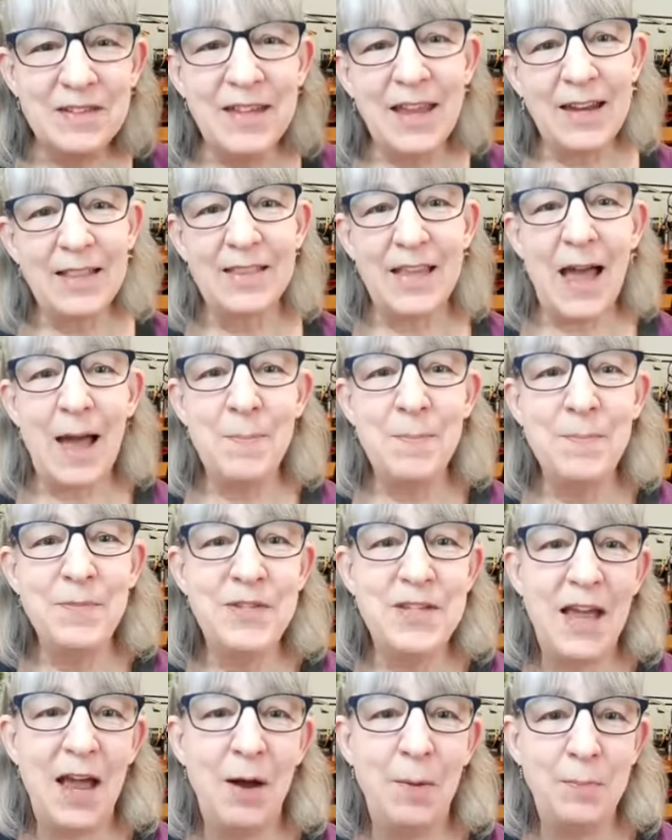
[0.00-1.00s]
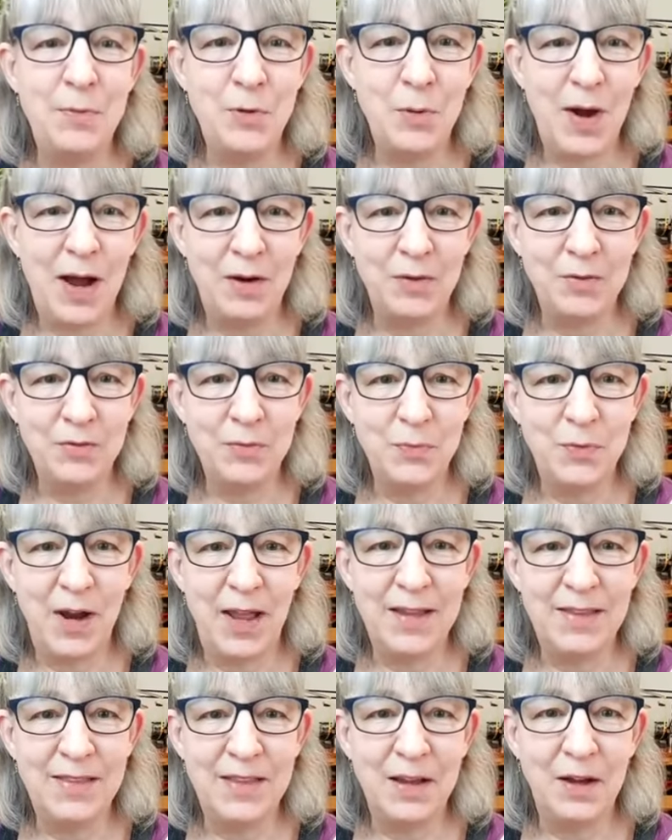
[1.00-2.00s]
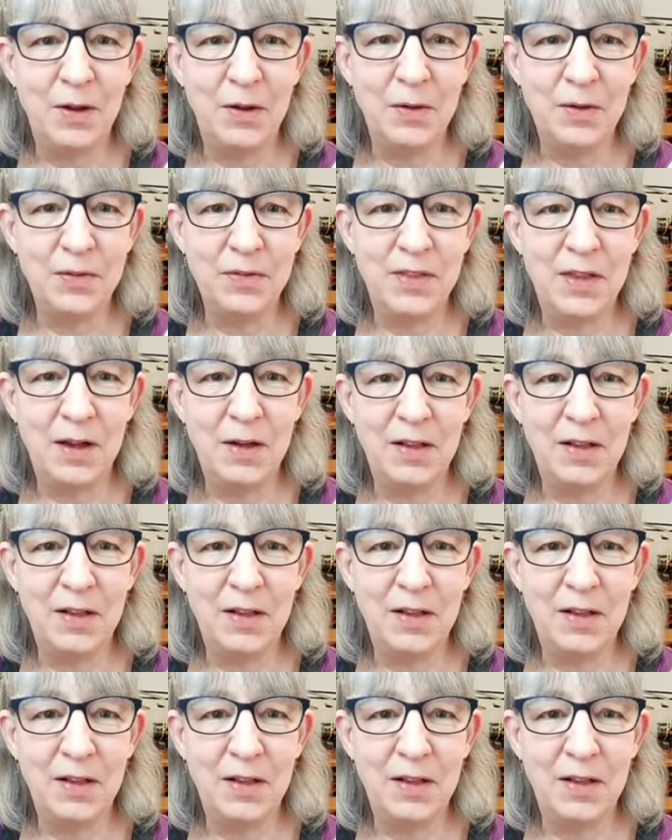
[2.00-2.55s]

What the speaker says: get them to help you out, right? They'll